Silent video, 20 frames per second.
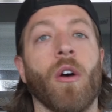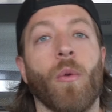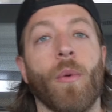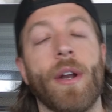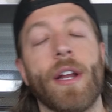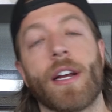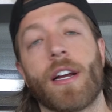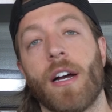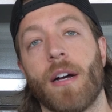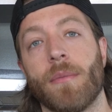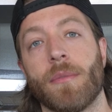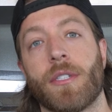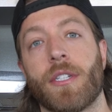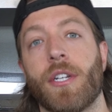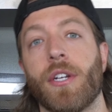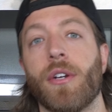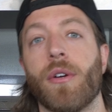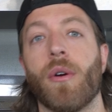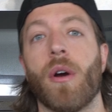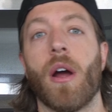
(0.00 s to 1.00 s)
when it comes
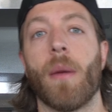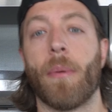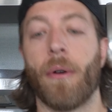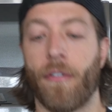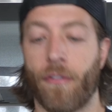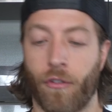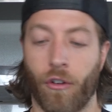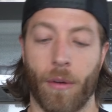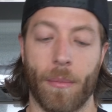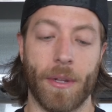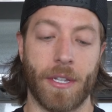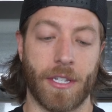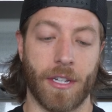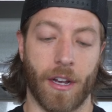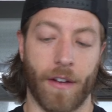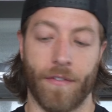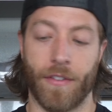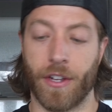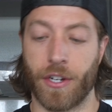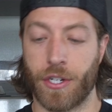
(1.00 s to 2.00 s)
to performance
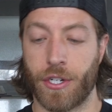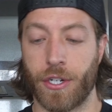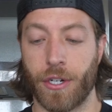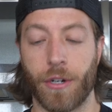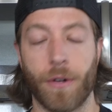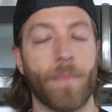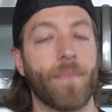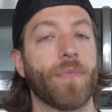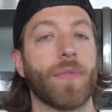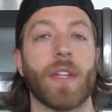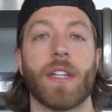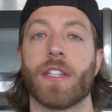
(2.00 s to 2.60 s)
of this shoe,